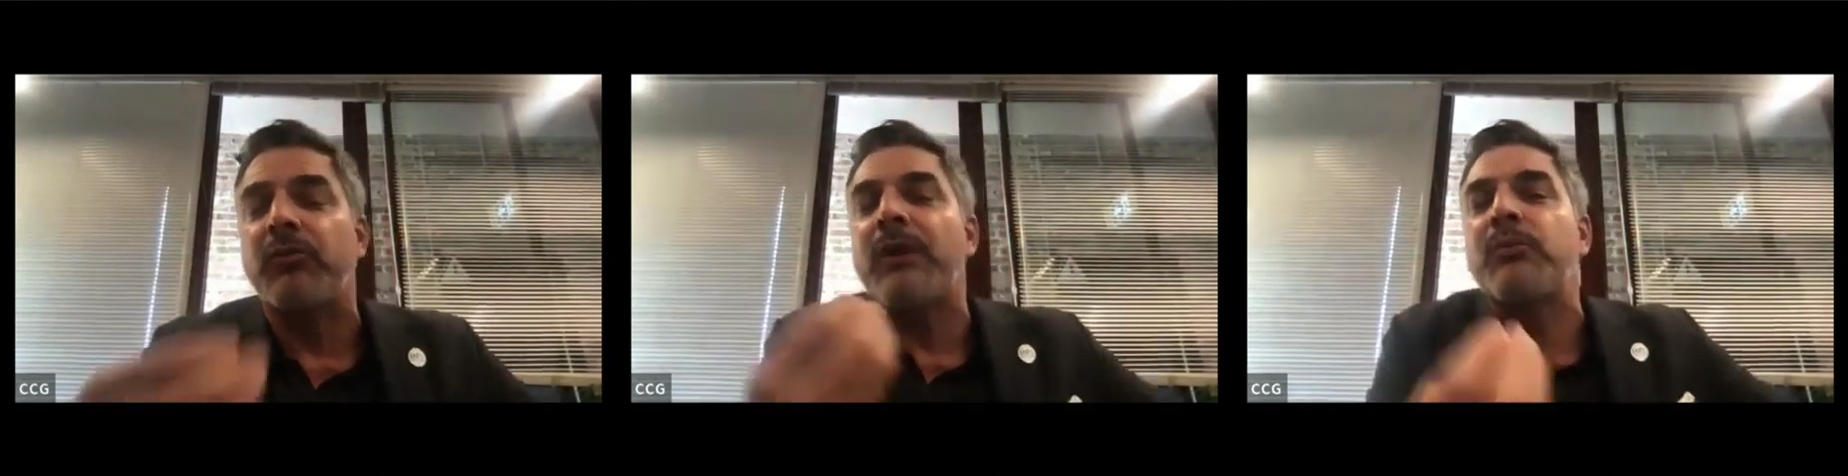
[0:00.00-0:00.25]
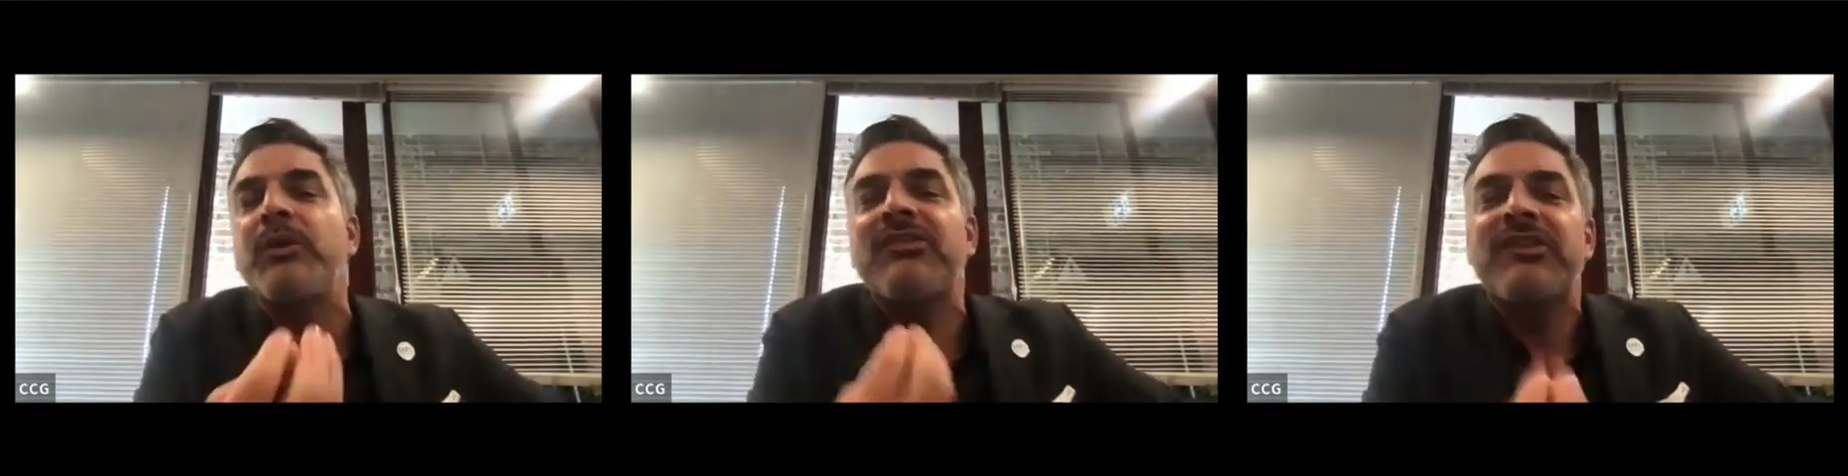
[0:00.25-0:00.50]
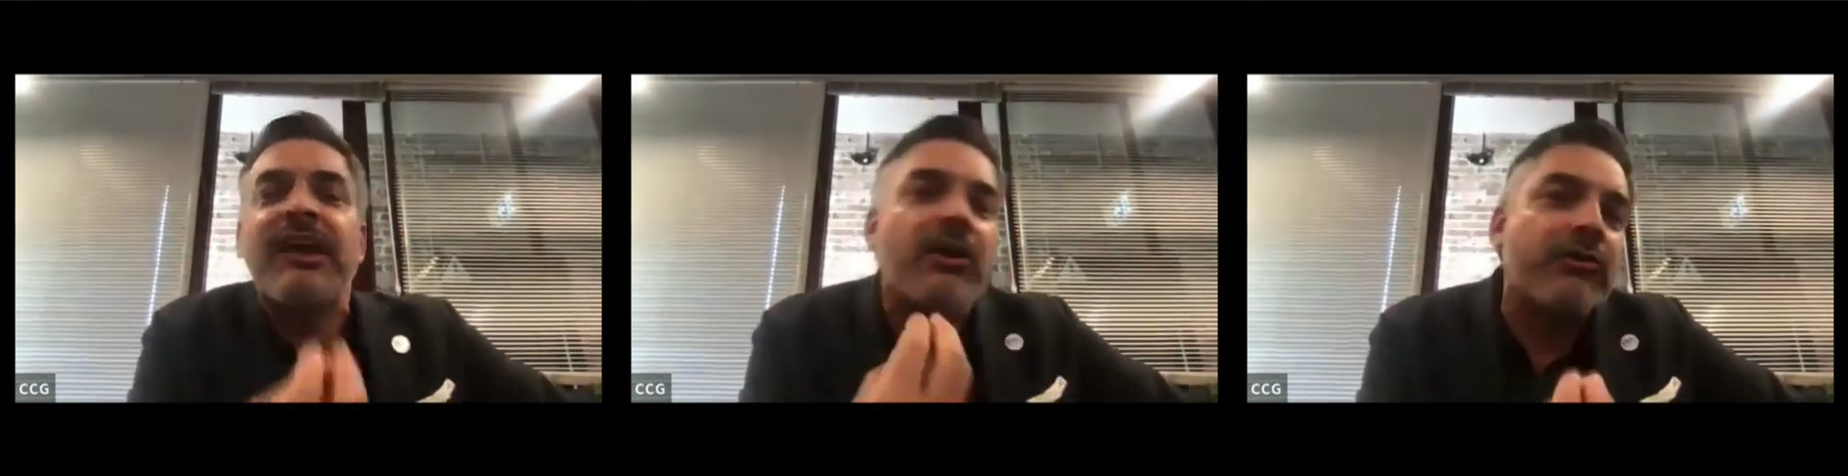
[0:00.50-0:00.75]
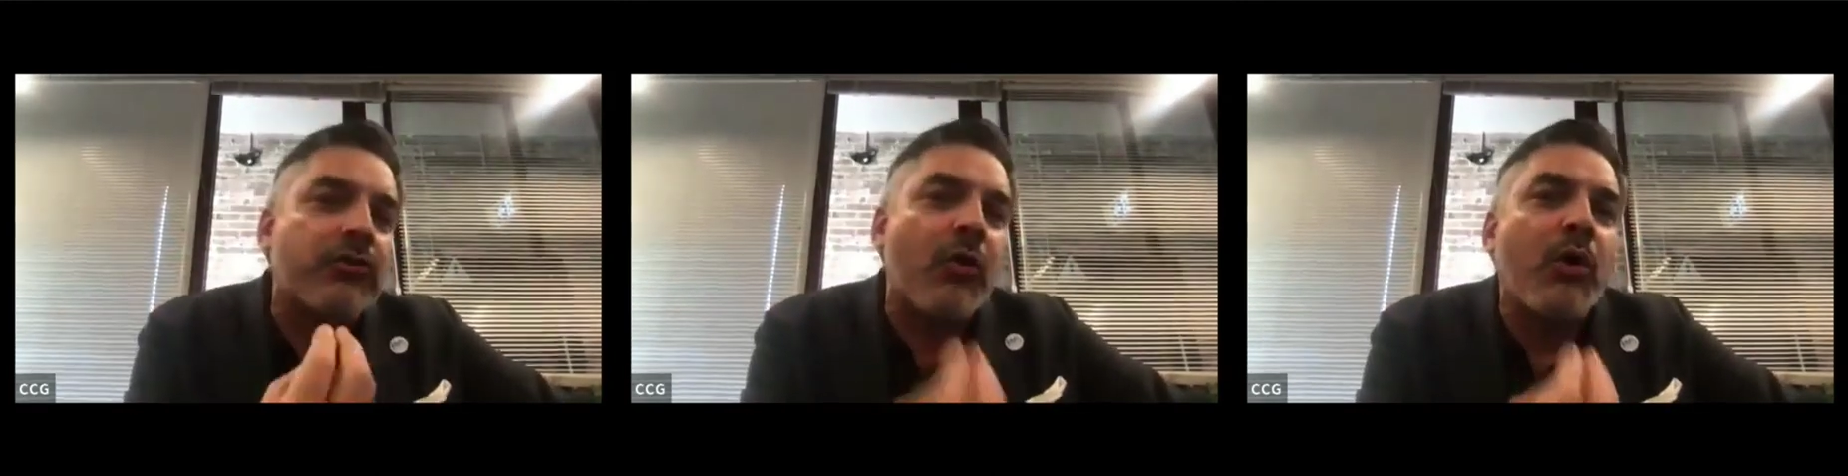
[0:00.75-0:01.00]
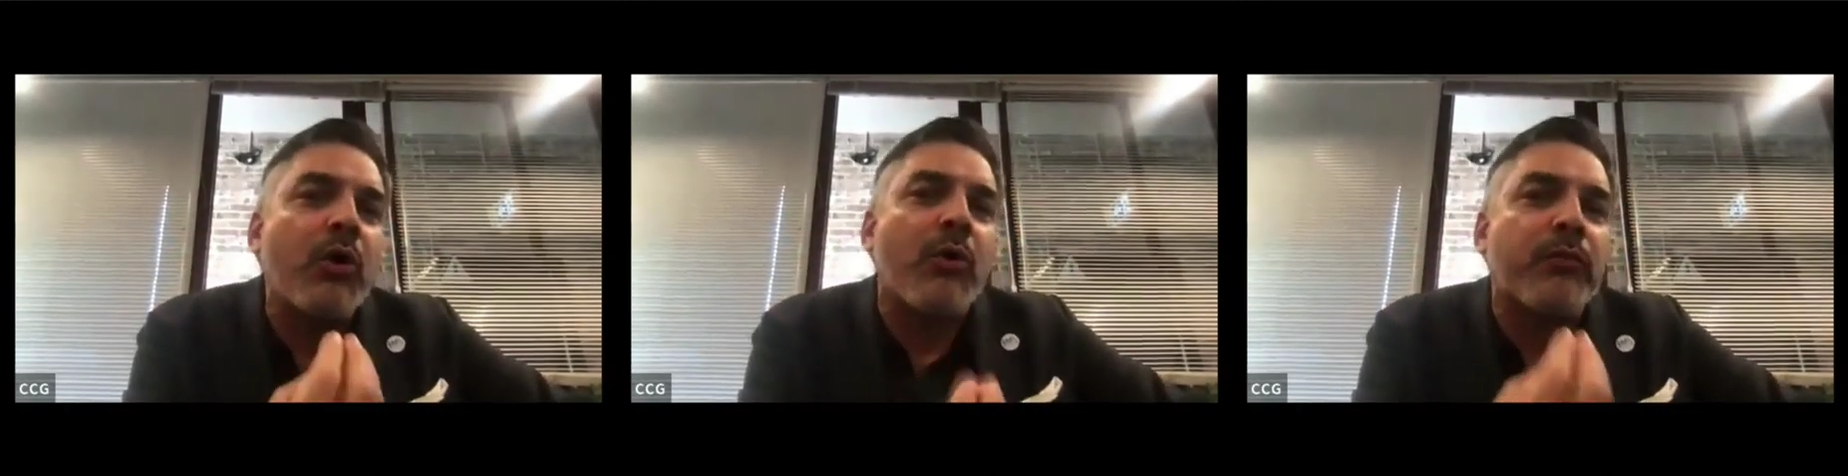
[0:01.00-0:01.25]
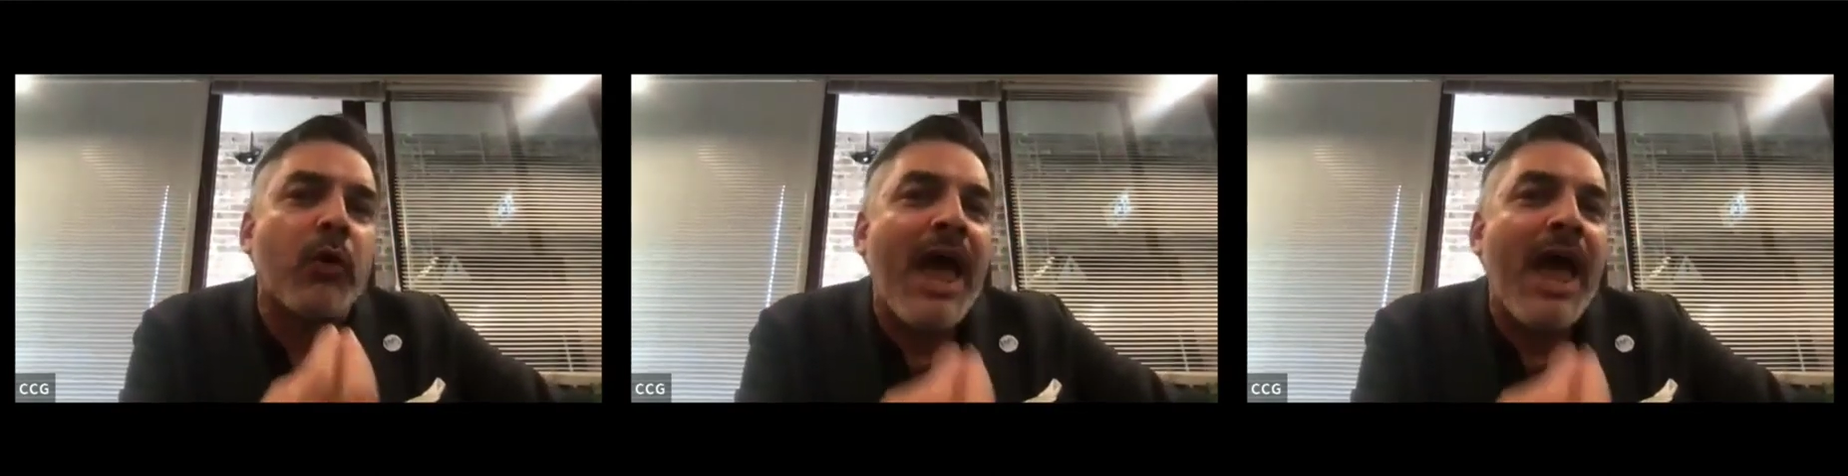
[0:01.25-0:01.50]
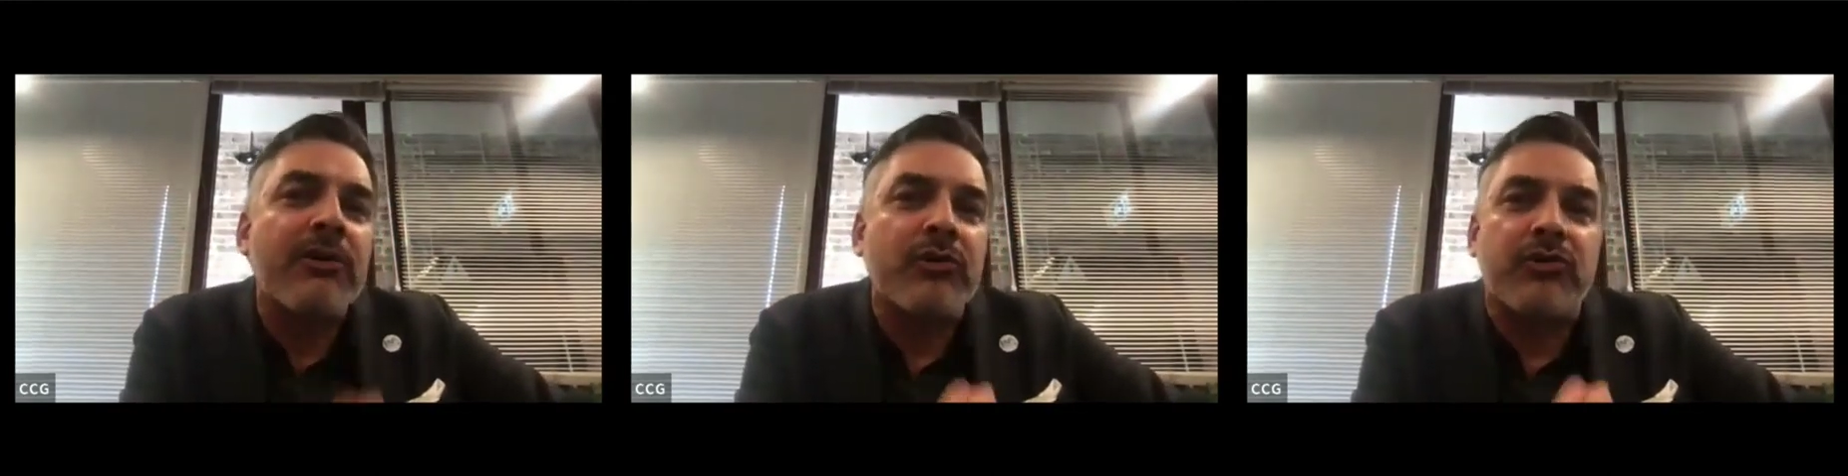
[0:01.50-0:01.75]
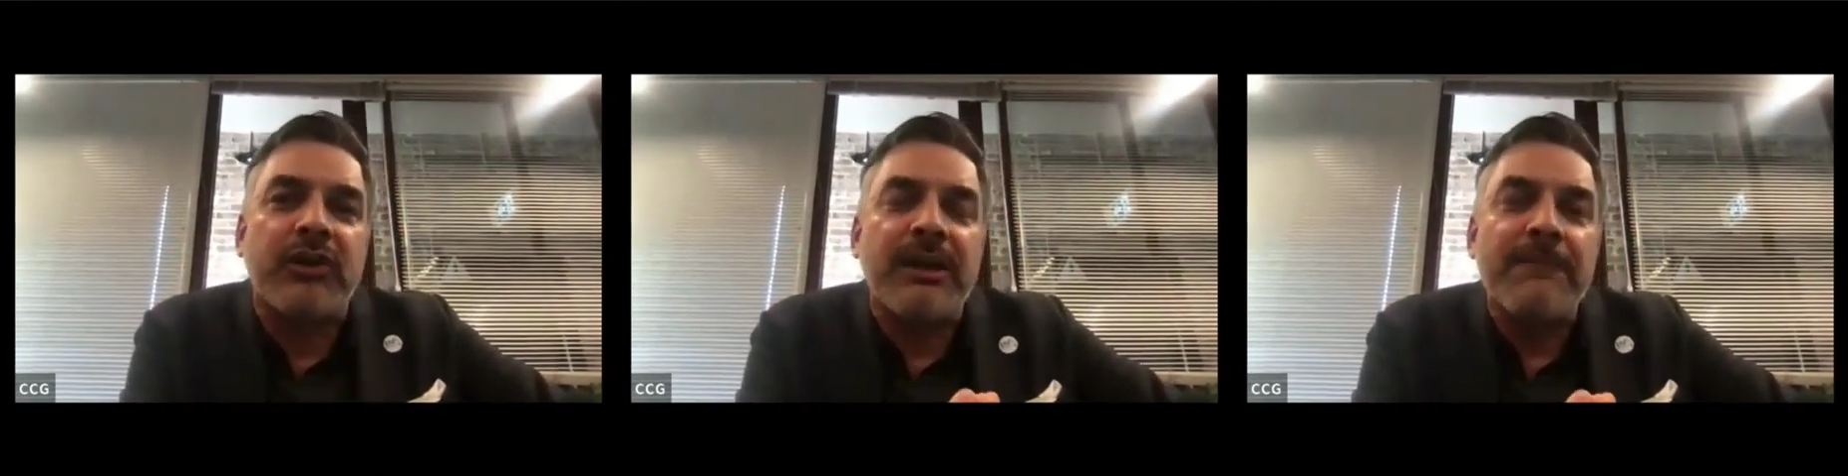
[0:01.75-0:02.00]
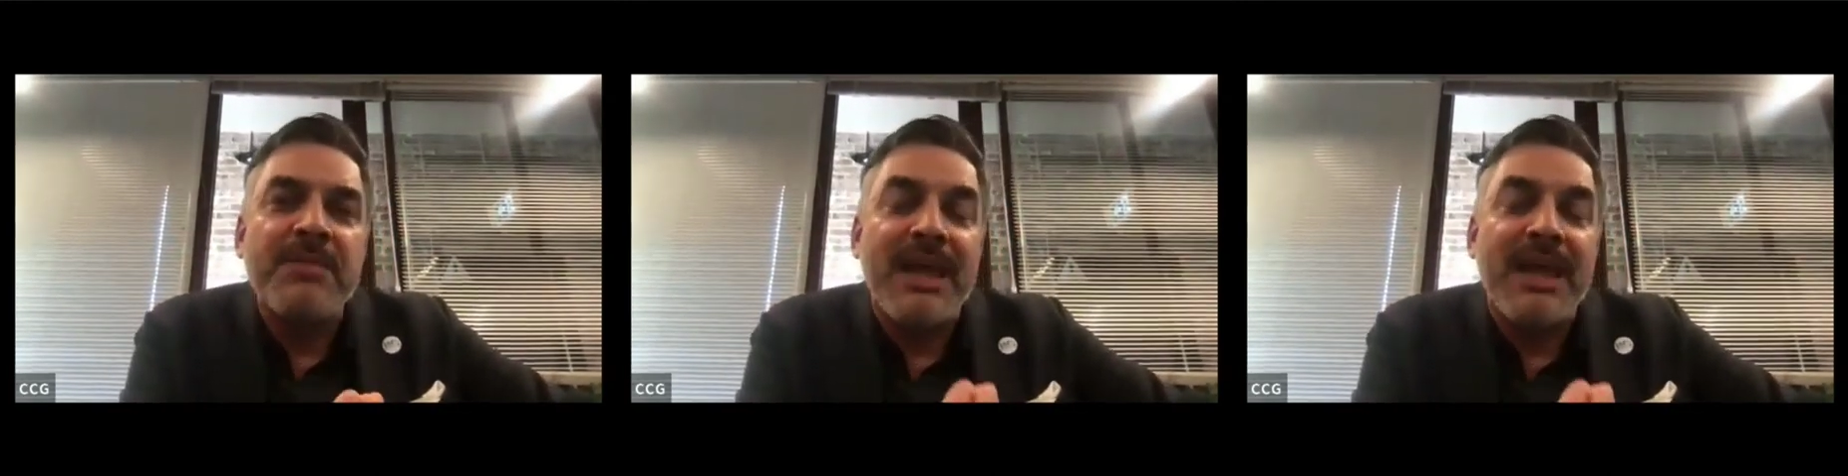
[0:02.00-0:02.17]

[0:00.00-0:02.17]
When we say control over energy,